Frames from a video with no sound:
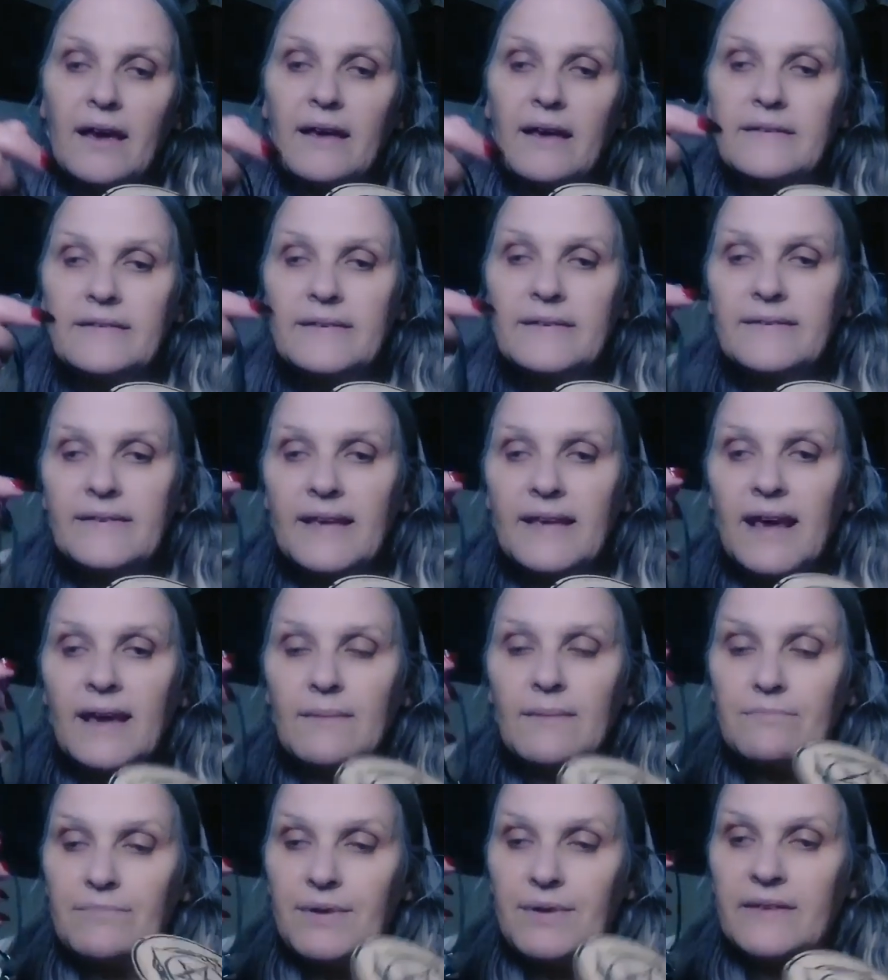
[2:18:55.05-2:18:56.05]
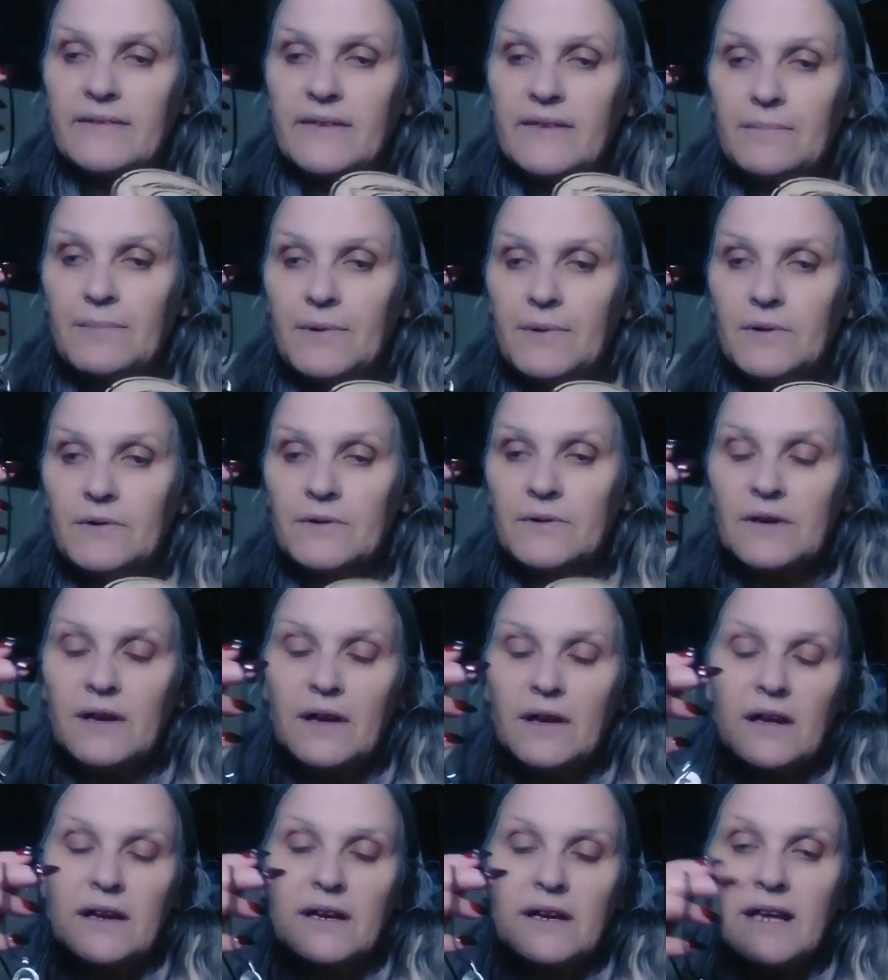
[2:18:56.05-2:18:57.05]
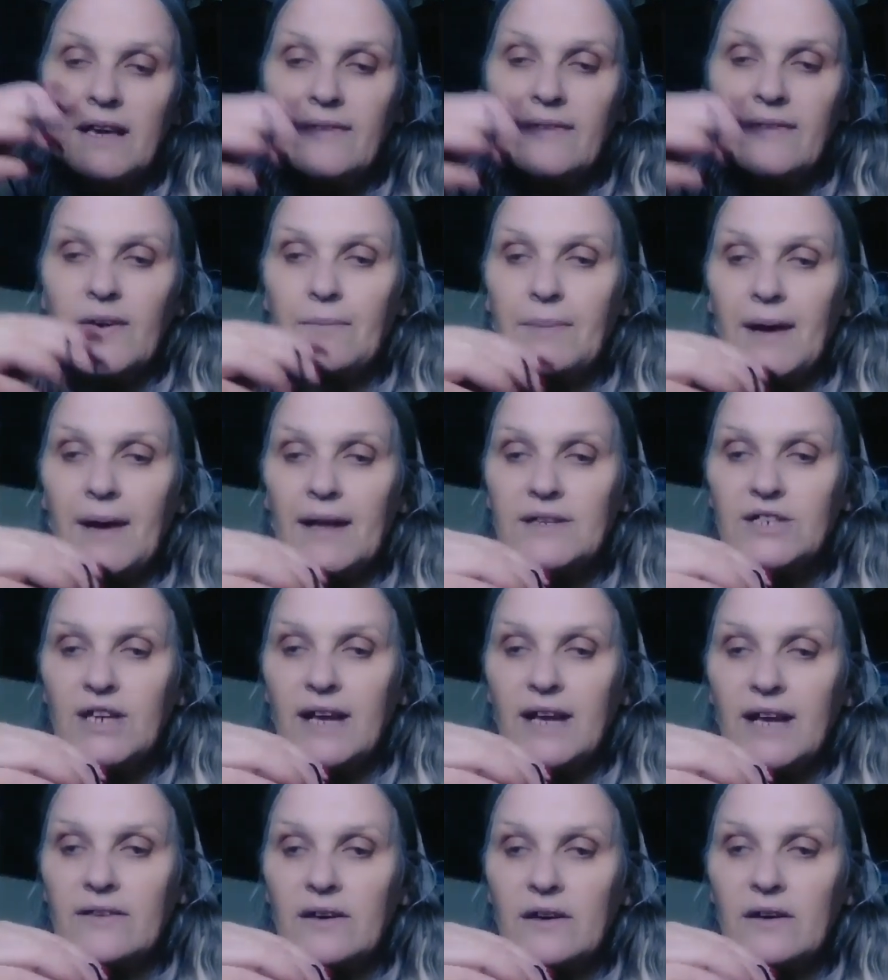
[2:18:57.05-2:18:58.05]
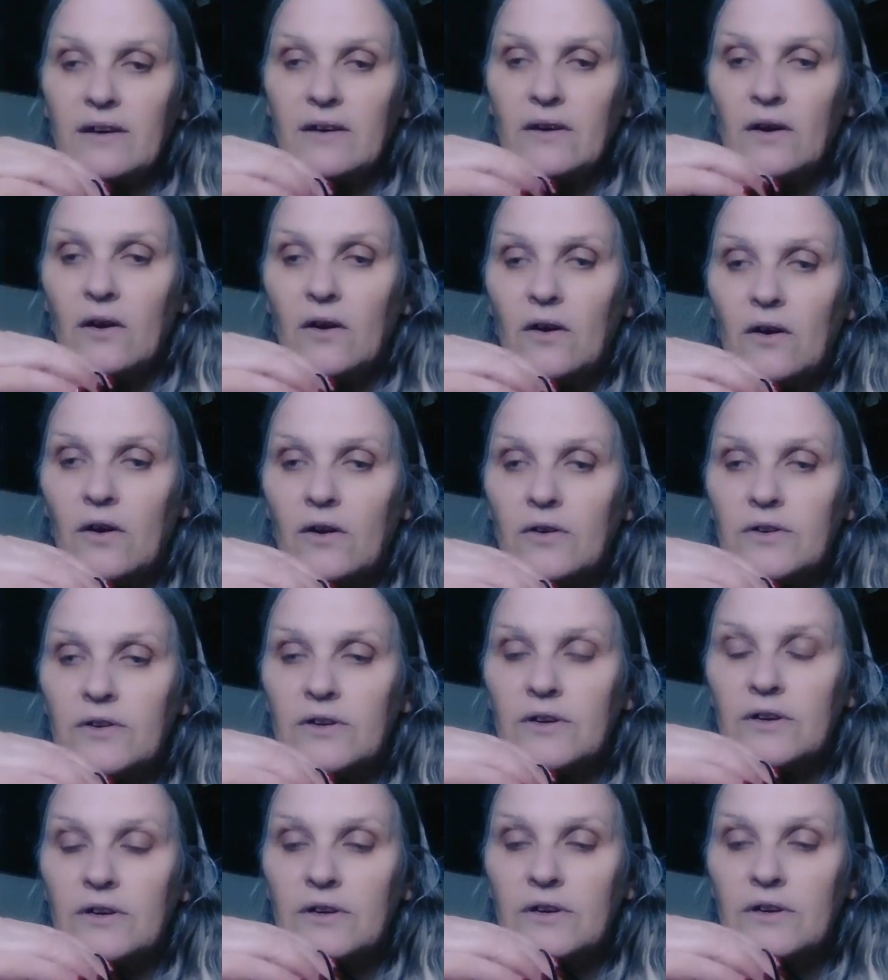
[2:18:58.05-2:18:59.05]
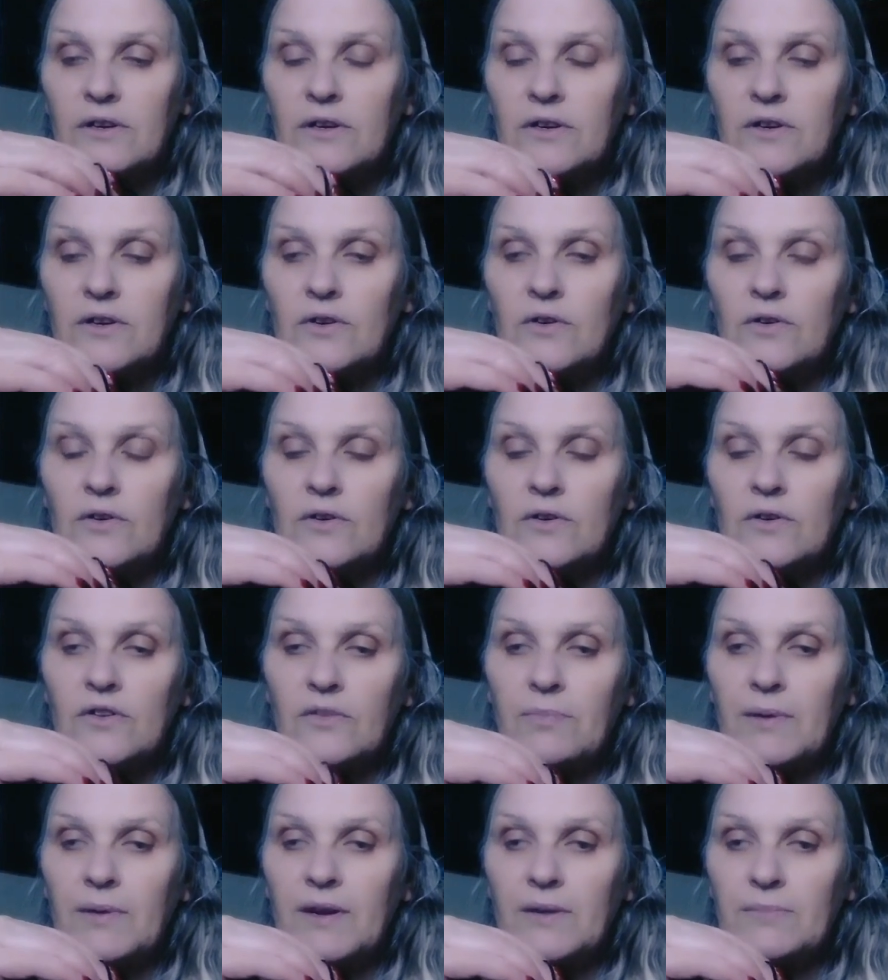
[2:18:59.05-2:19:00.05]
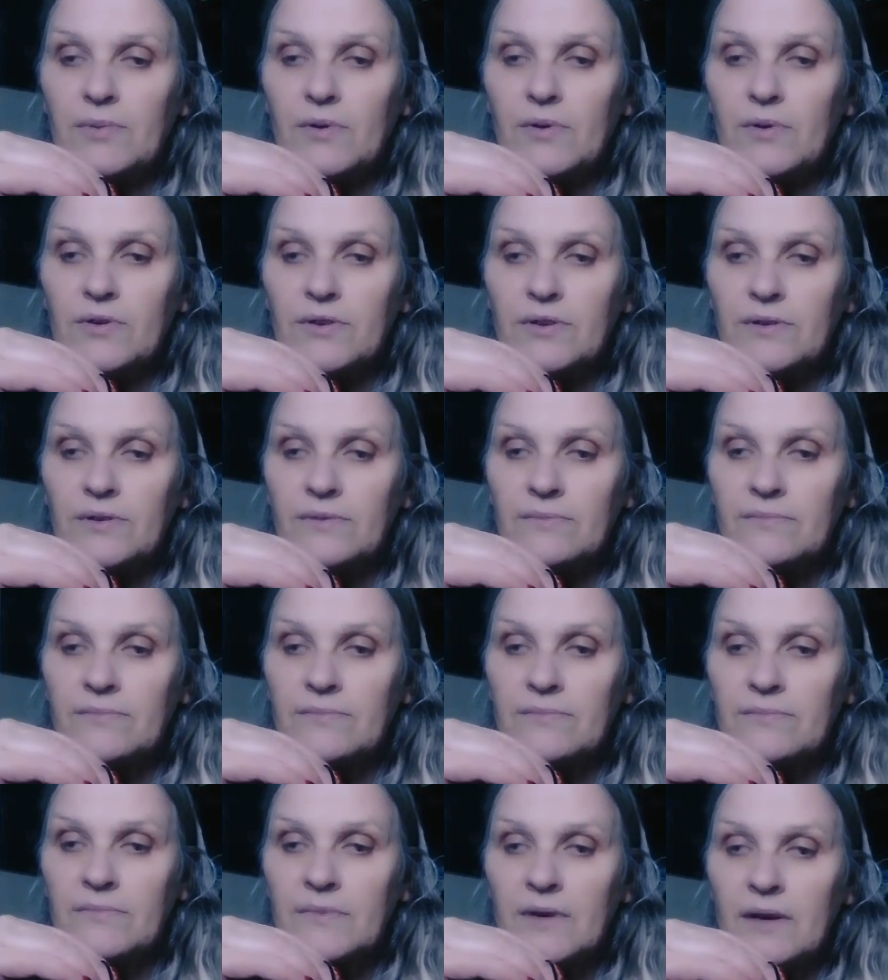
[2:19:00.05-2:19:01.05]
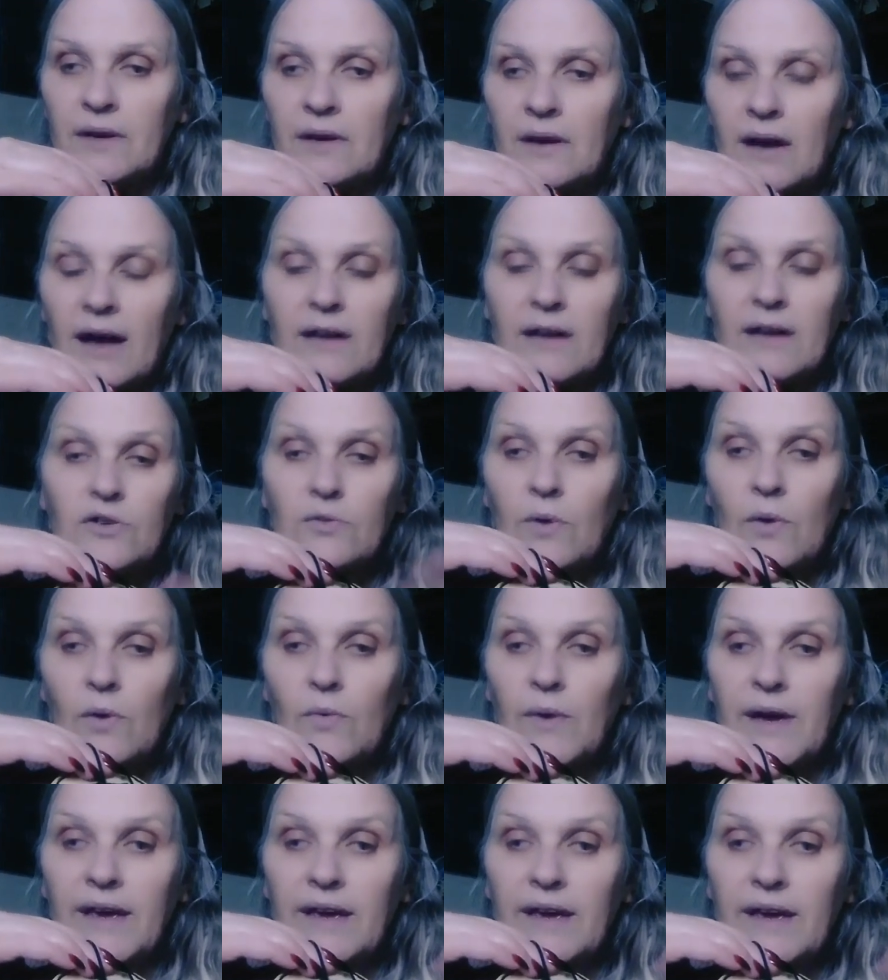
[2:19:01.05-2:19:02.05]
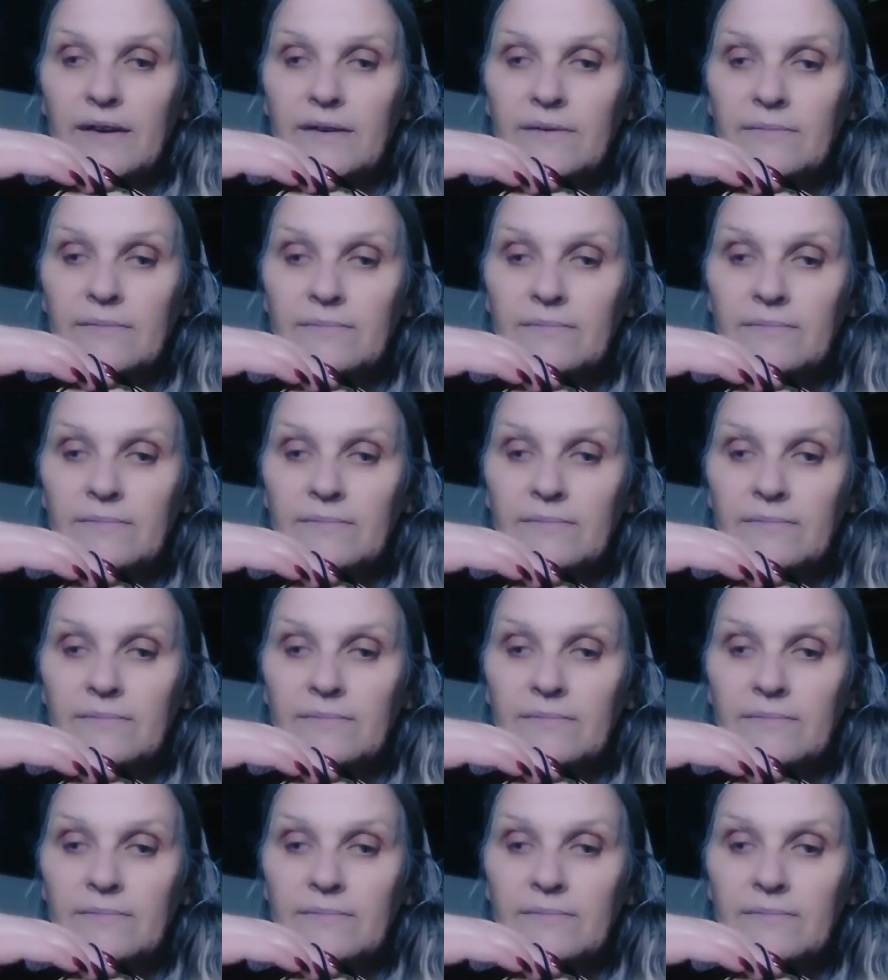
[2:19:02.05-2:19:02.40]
it's the same principle. Leave your pancetta on your spirit board and go away.